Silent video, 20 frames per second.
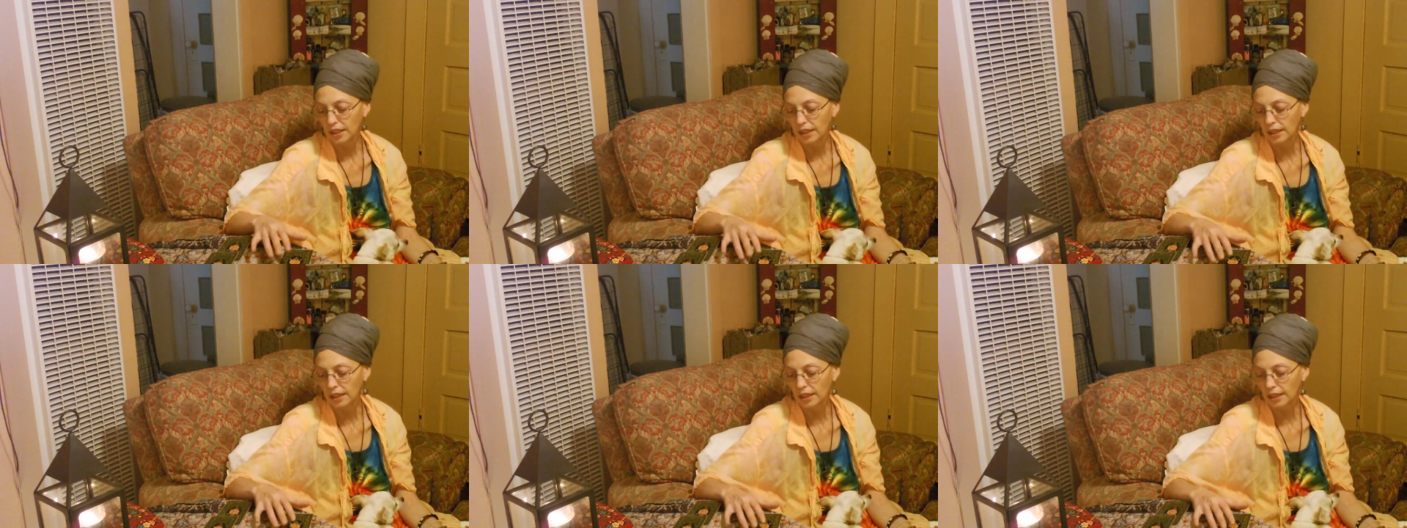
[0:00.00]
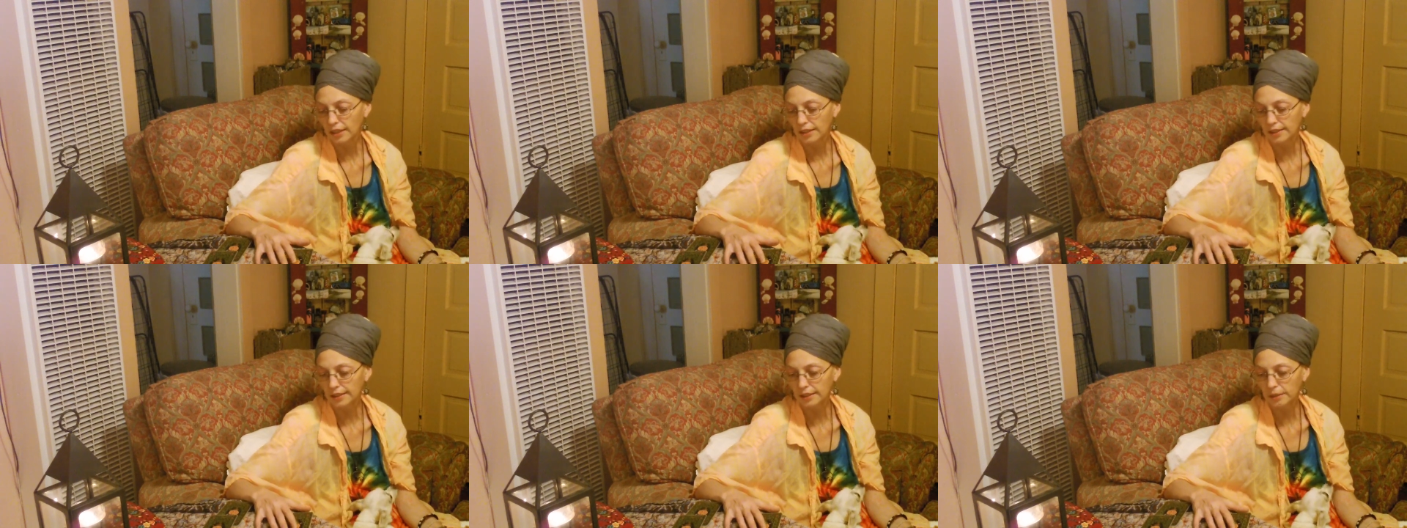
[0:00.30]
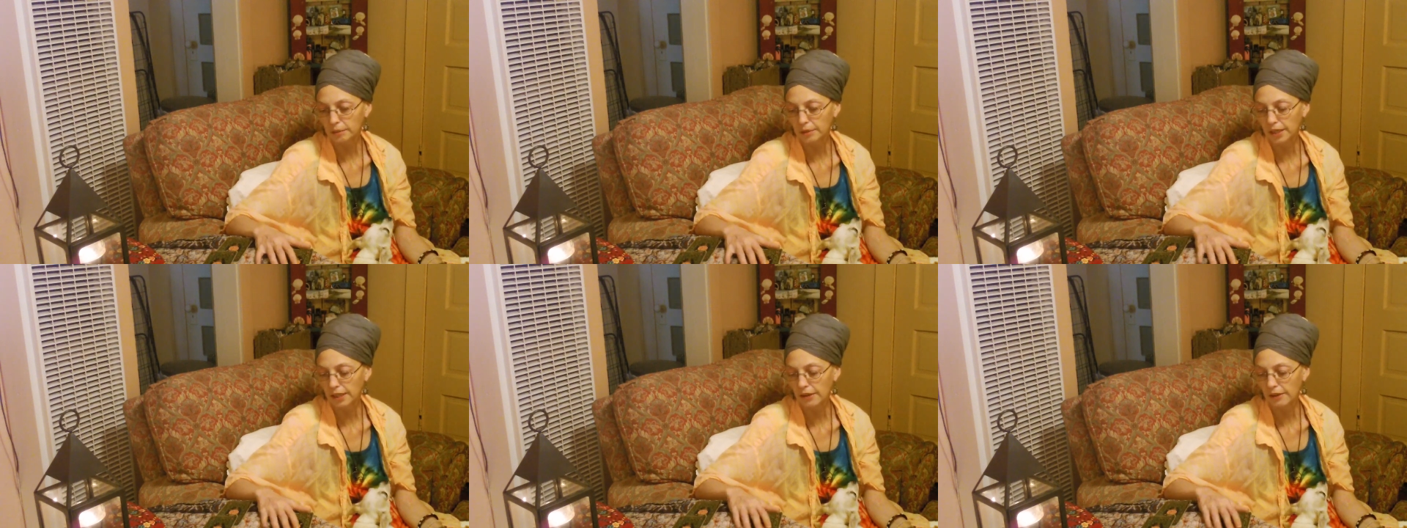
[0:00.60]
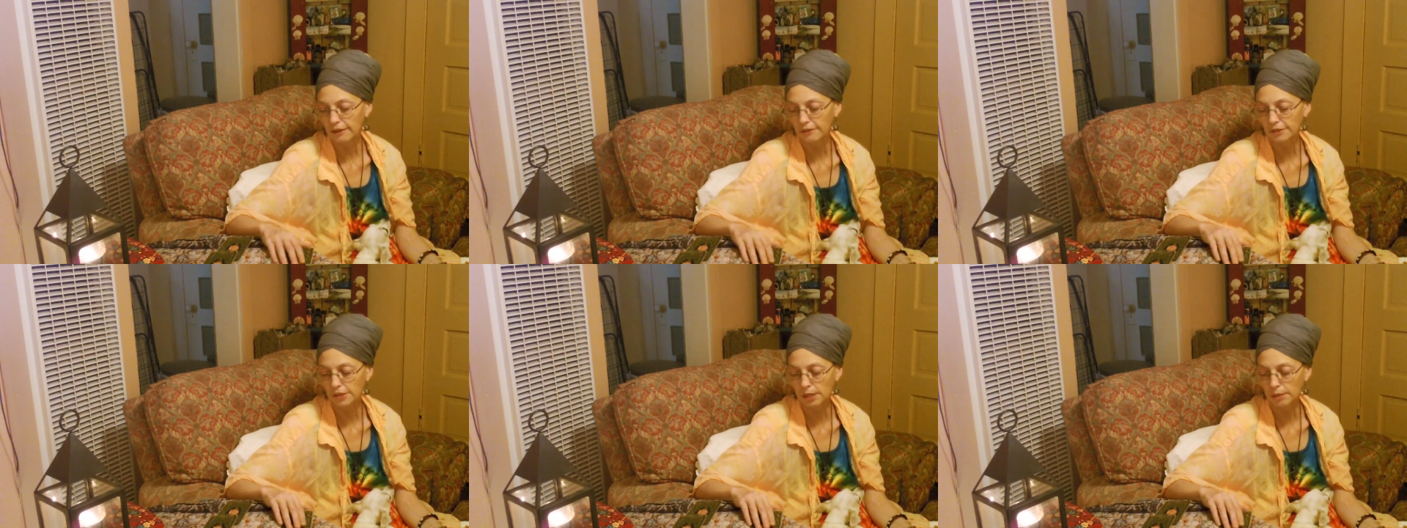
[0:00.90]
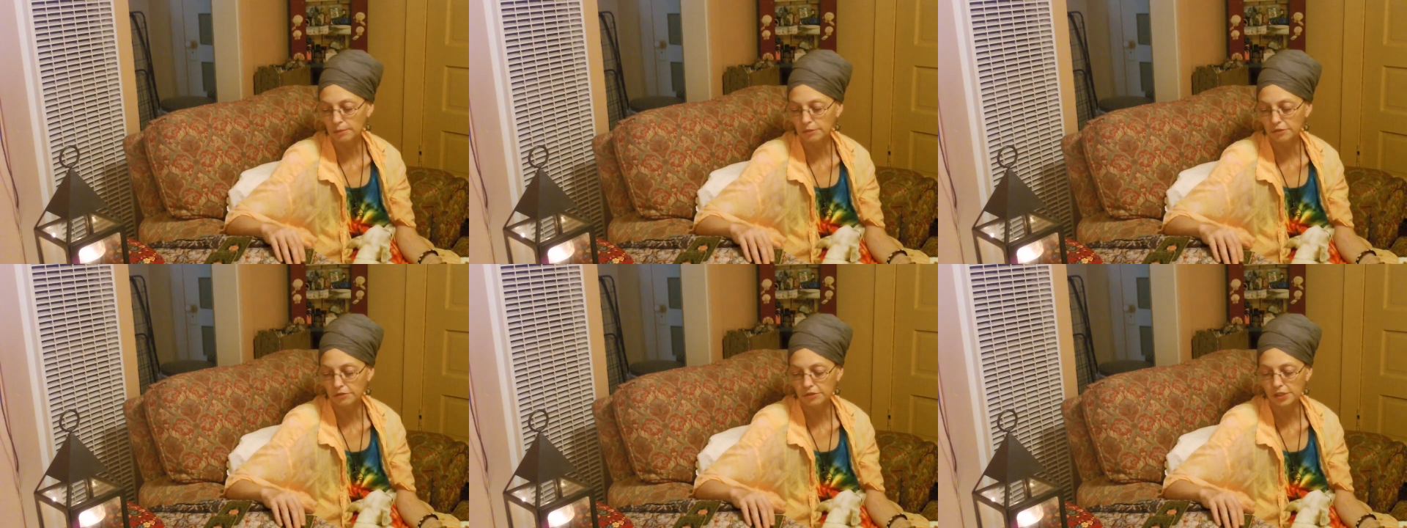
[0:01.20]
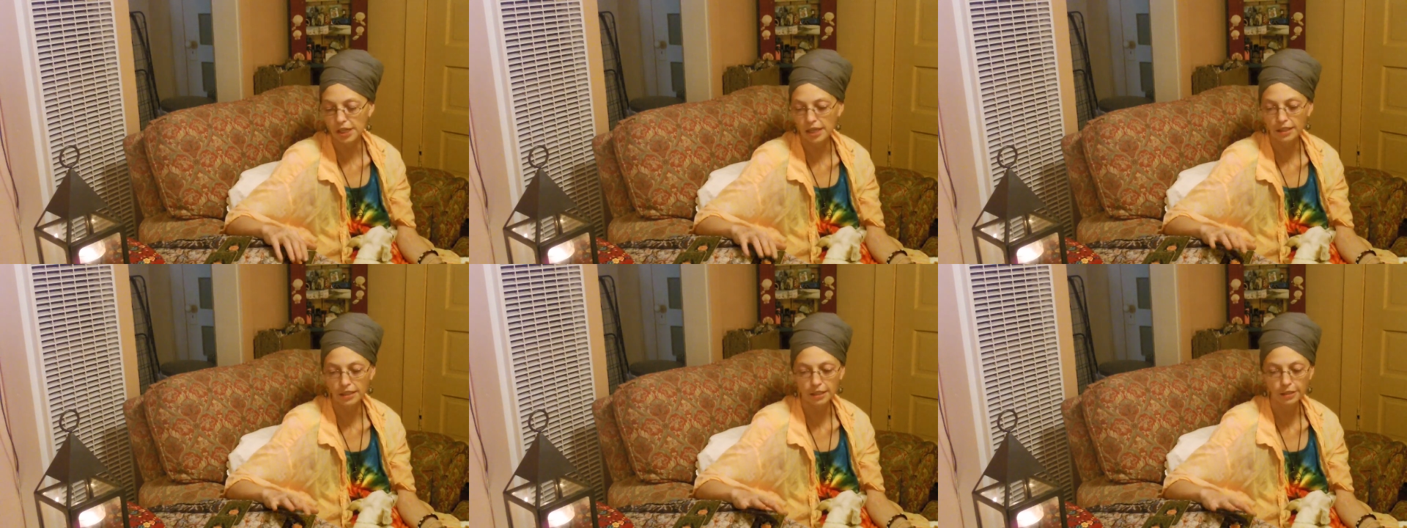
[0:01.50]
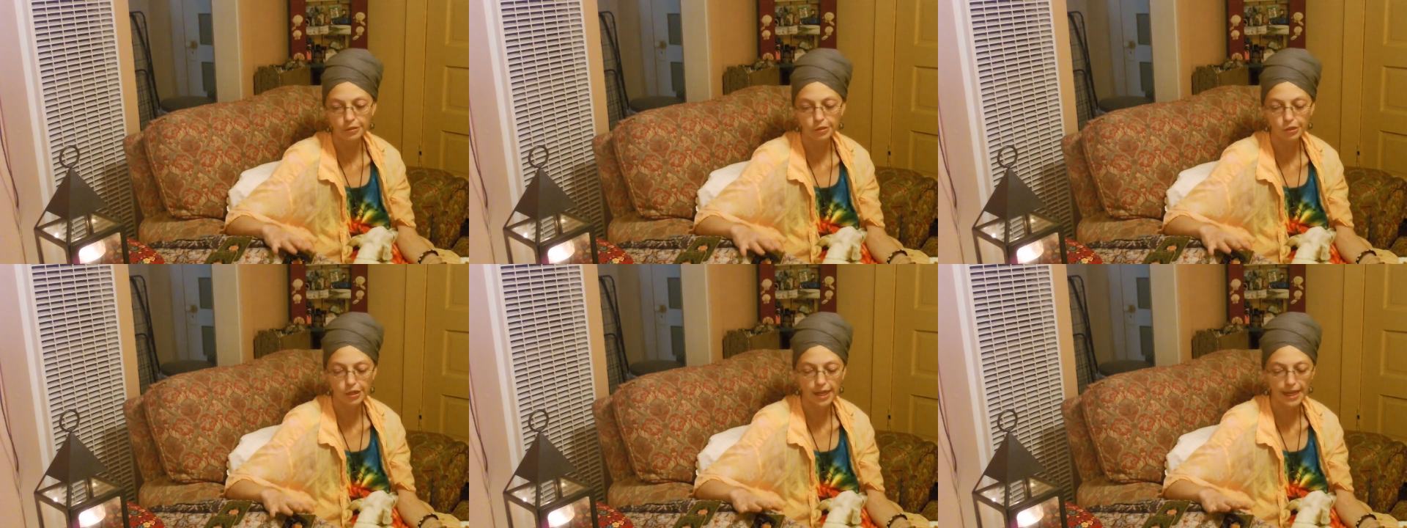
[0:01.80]
uh, somehow have not moved on in
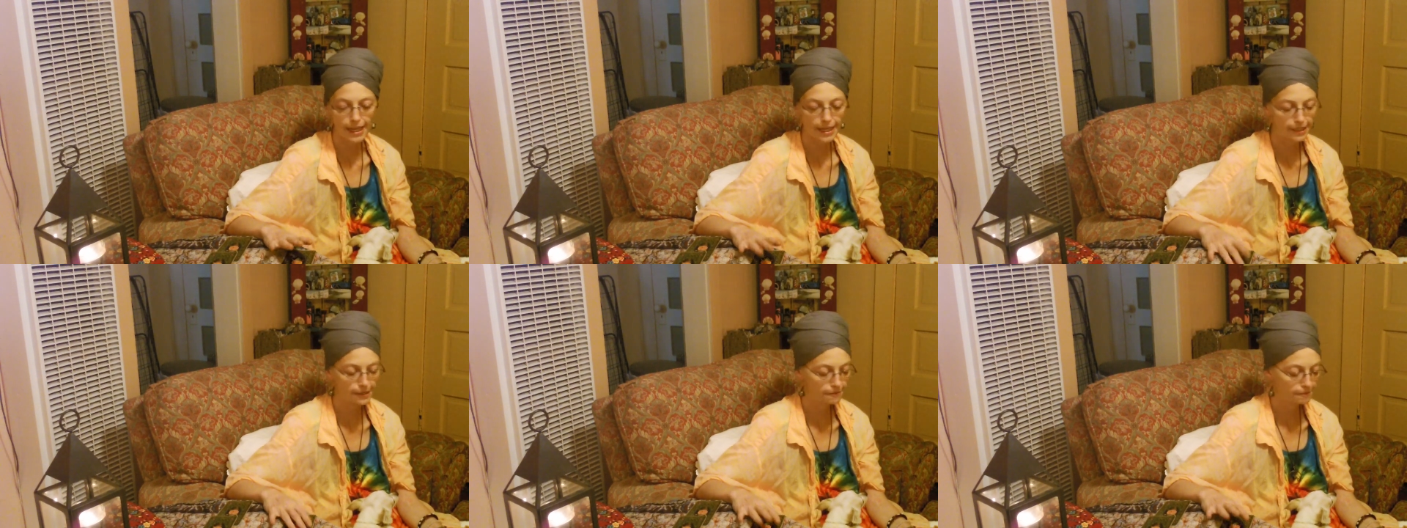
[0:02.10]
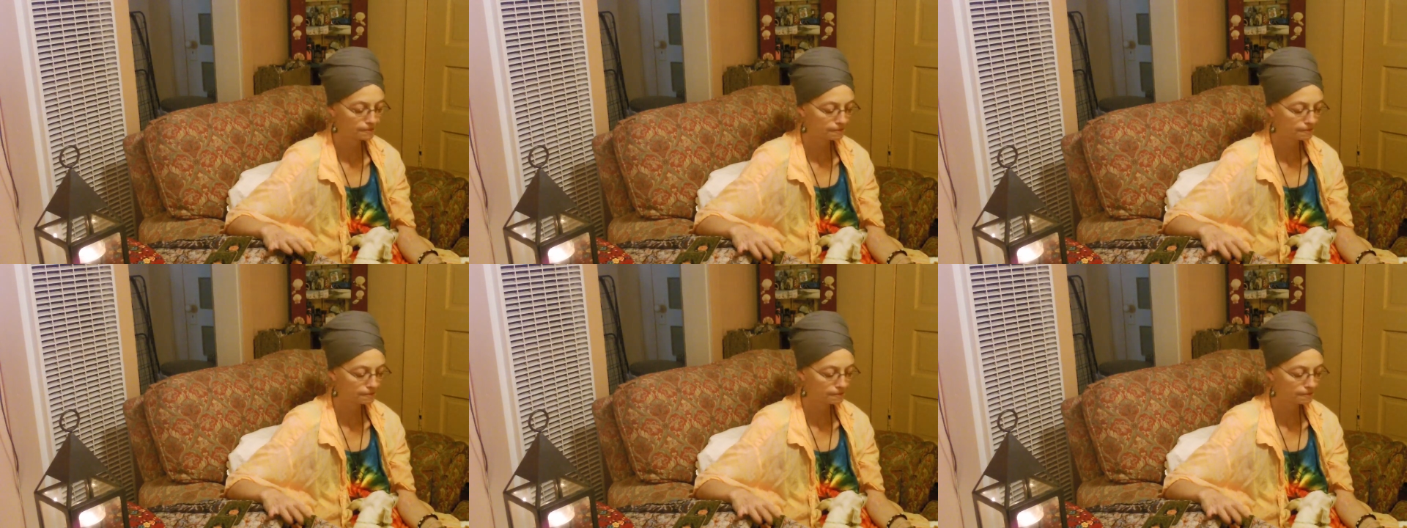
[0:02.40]
your head.